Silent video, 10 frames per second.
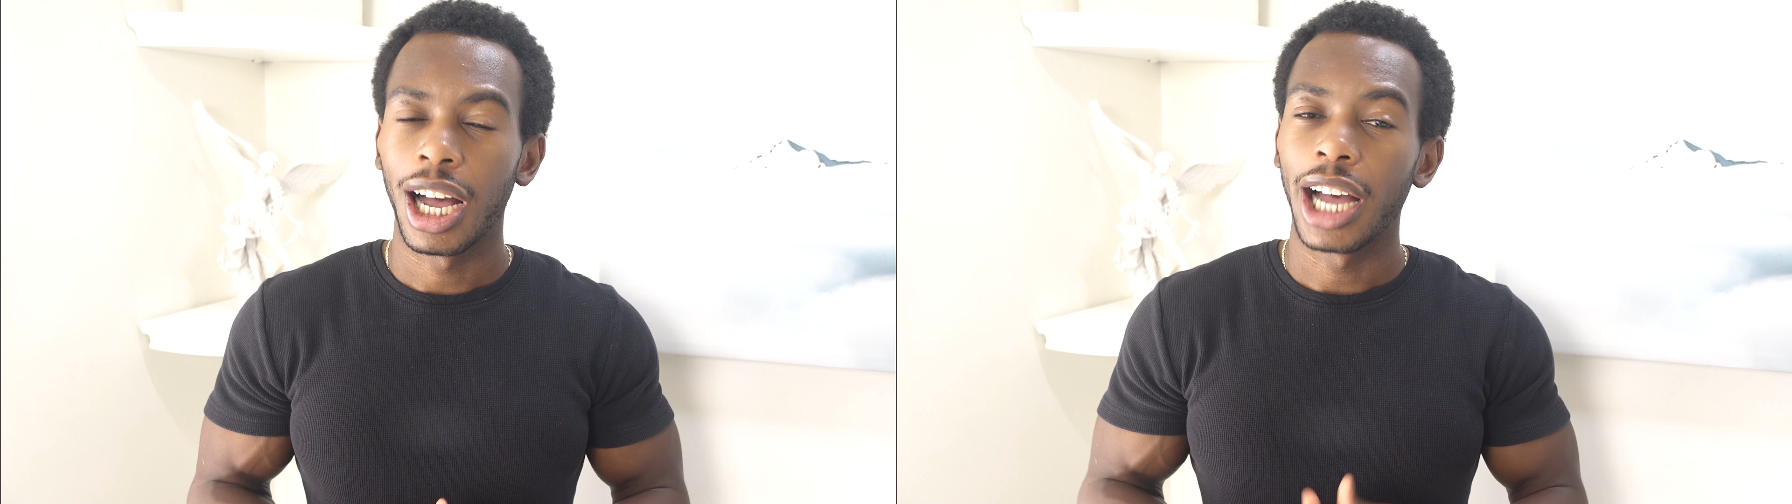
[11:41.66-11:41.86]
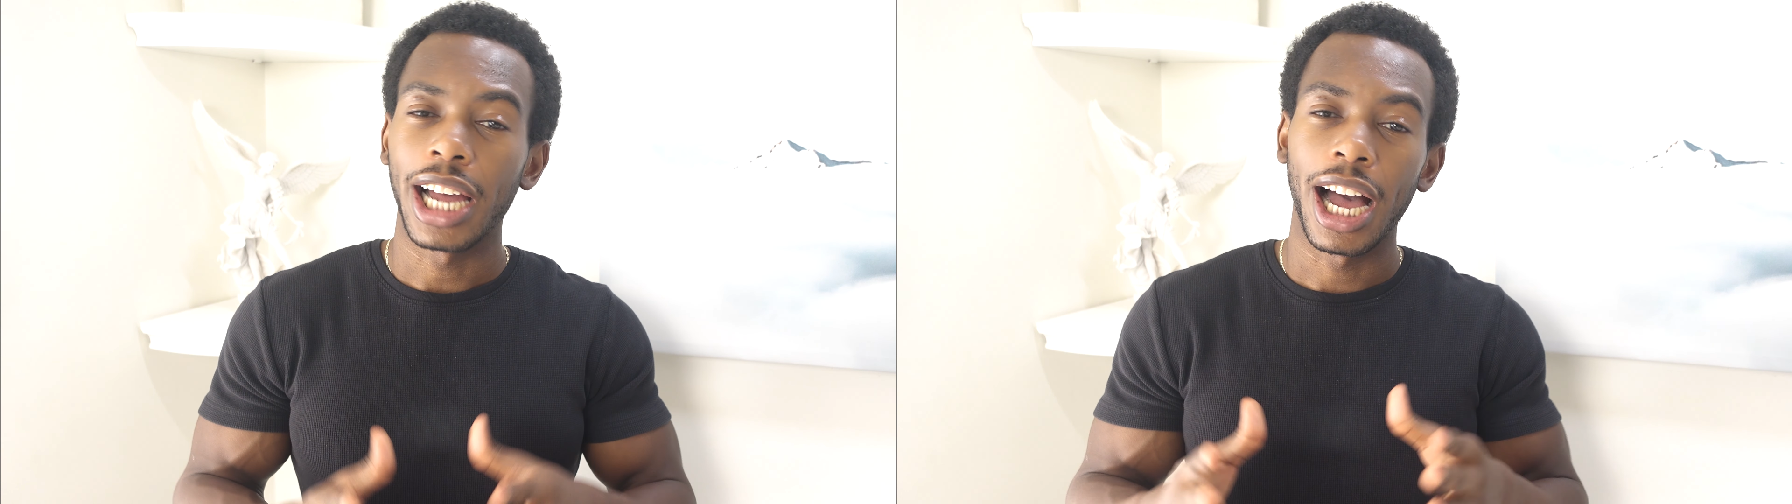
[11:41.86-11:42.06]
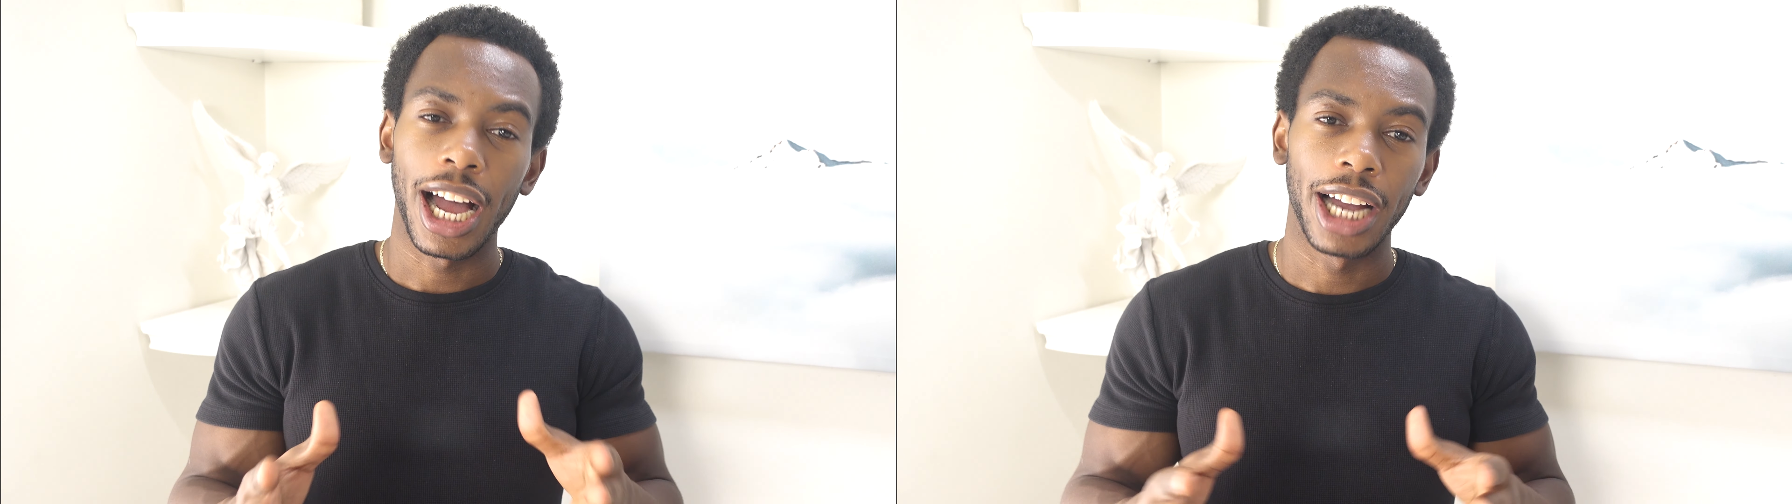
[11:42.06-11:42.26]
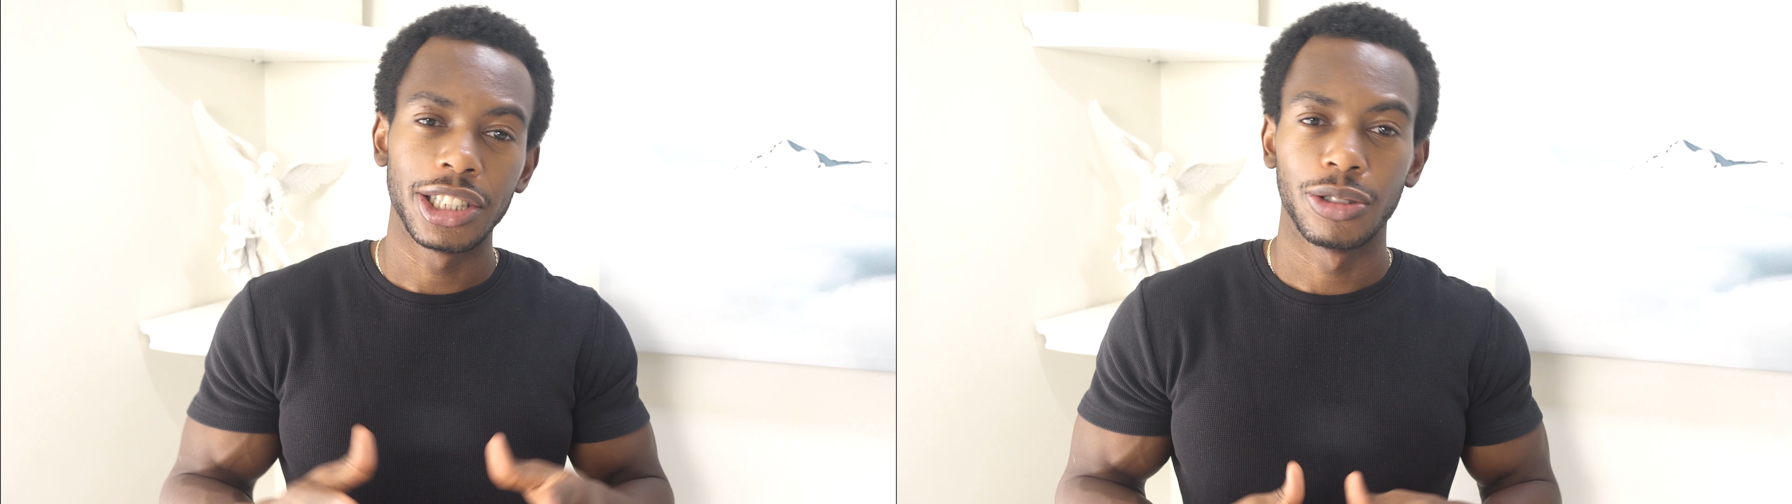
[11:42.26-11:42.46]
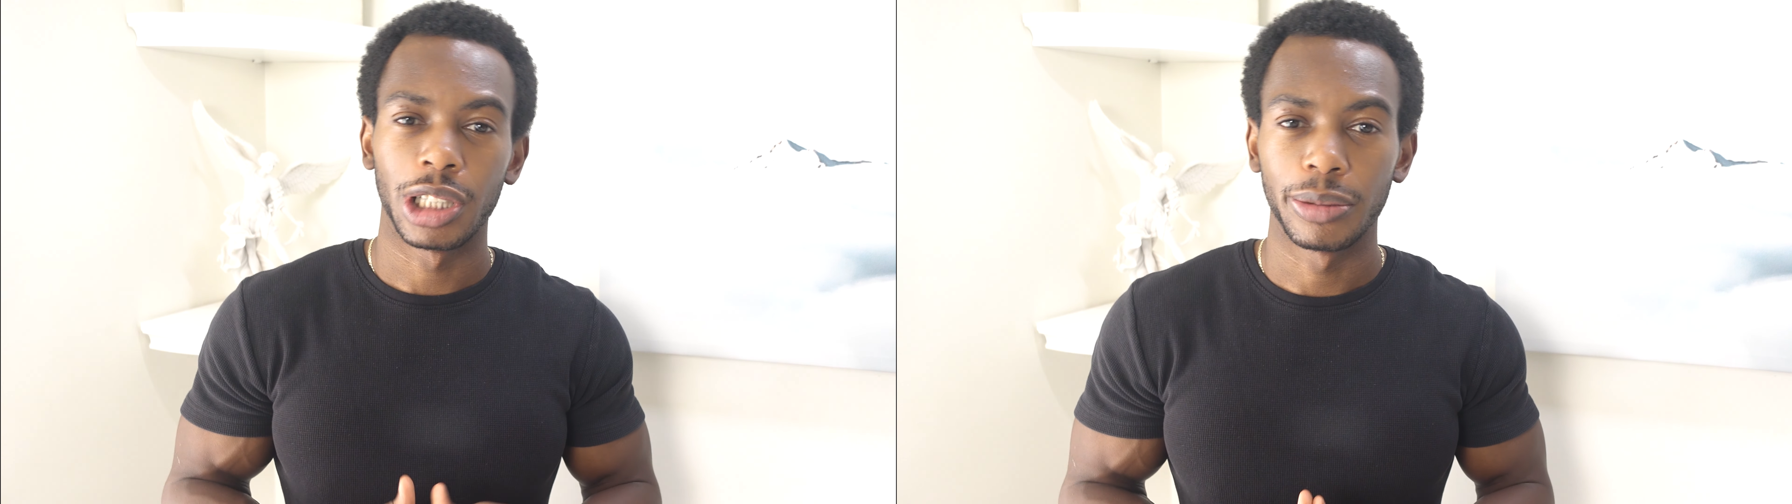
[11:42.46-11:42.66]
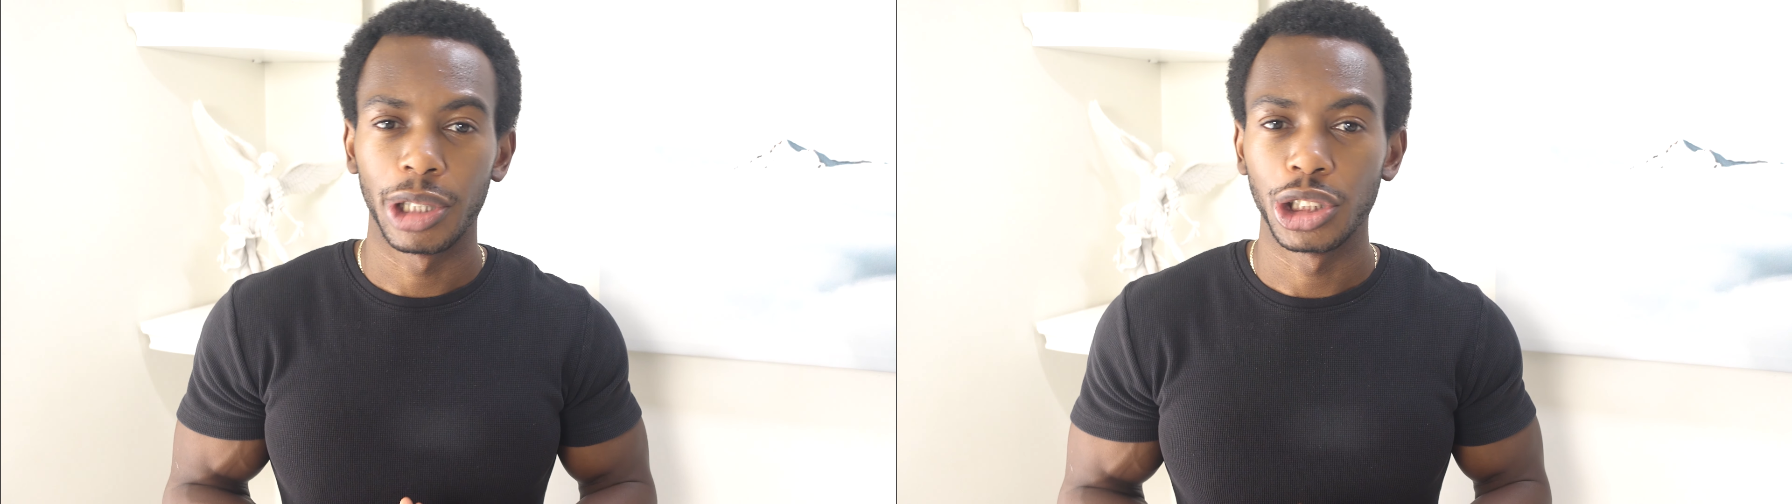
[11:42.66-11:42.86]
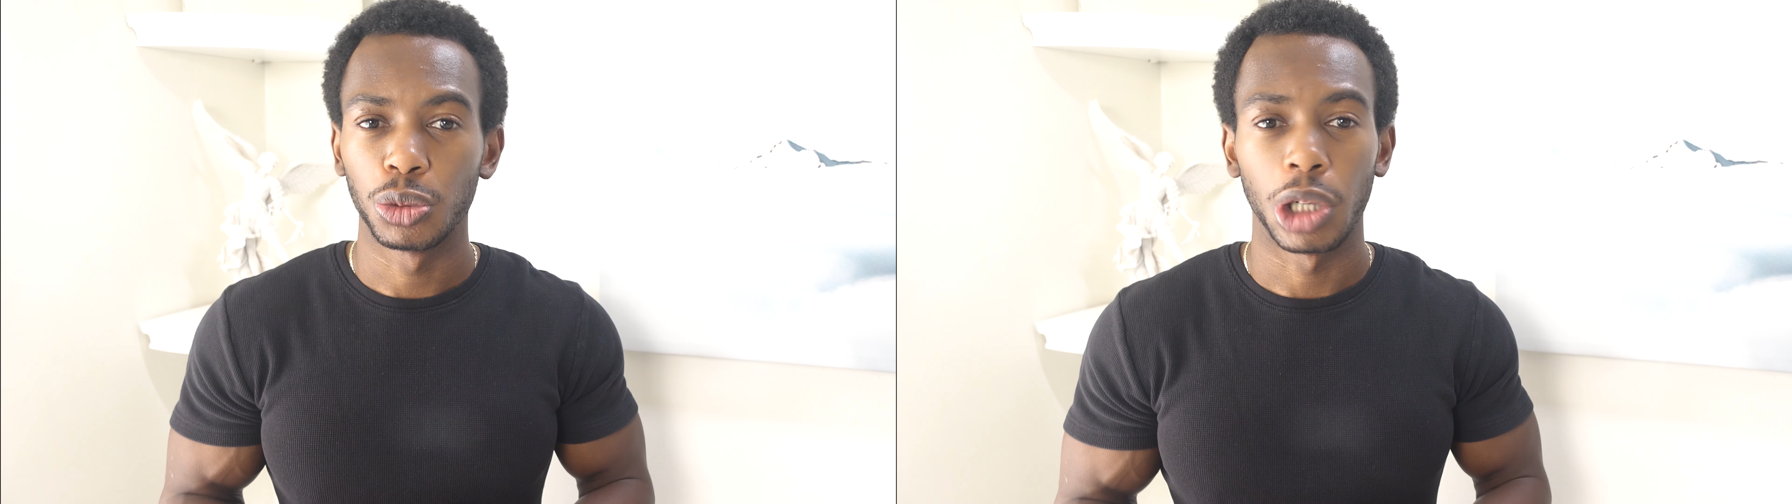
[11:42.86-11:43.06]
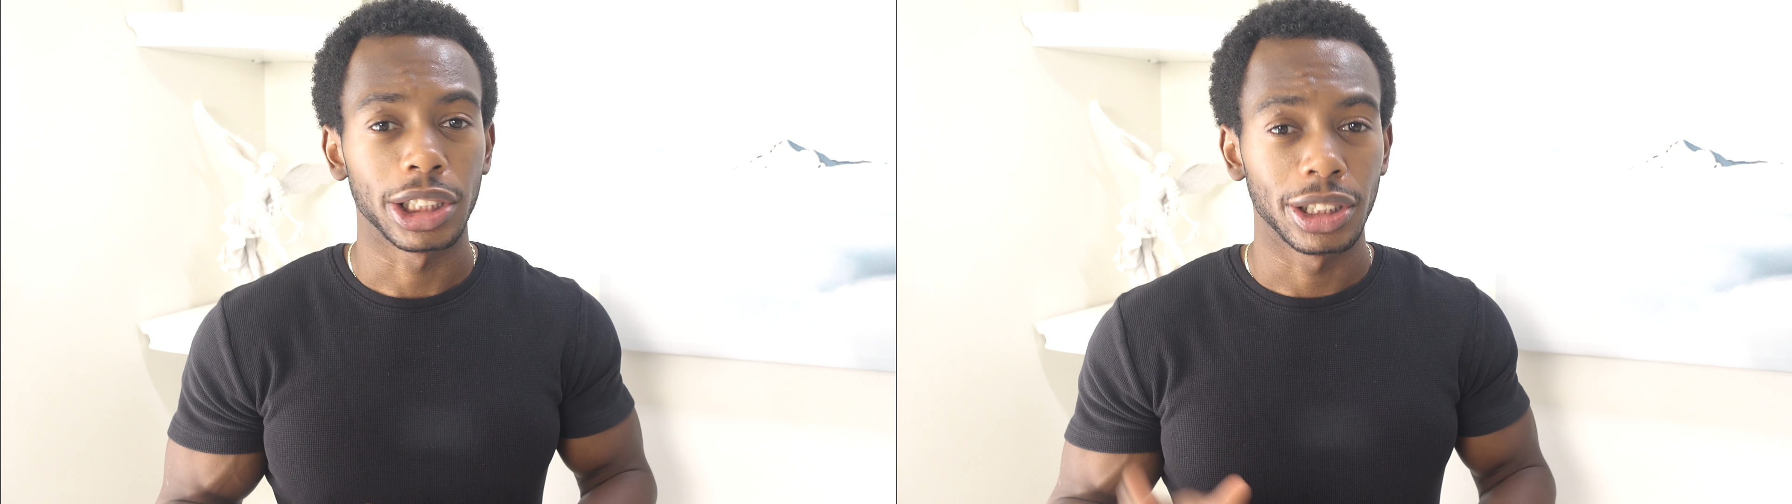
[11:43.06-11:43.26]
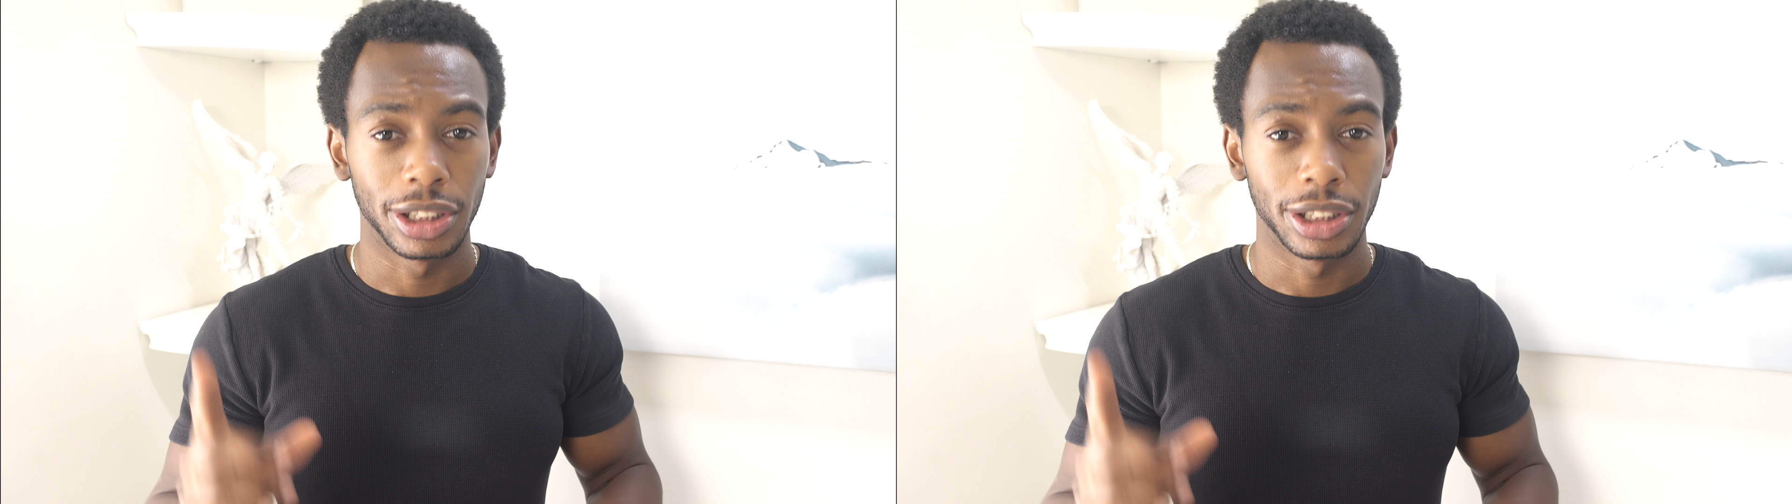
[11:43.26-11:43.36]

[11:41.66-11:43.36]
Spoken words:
I highly recommend you watch